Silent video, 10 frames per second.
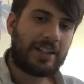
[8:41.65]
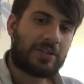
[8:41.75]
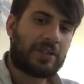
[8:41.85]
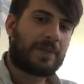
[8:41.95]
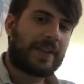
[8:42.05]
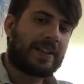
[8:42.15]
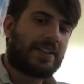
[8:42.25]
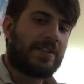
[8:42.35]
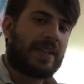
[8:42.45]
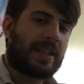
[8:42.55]
good
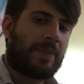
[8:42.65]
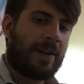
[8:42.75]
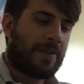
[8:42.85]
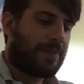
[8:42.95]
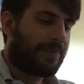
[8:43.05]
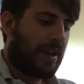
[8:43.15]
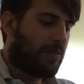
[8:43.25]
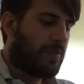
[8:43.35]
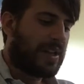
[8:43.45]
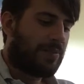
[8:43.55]
things you think about
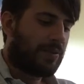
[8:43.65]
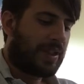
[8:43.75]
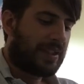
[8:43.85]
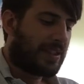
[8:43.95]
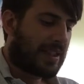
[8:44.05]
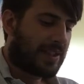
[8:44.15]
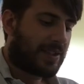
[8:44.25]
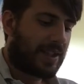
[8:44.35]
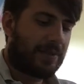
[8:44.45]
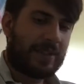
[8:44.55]
other people. That's
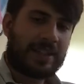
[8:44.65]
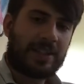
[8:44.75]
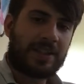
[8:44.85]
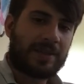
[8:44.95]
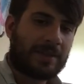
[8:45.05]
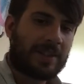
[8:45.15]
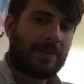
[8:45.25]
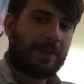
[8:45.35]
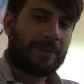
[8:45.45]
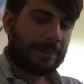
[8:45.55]
good. That's
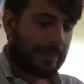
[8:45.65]
fun.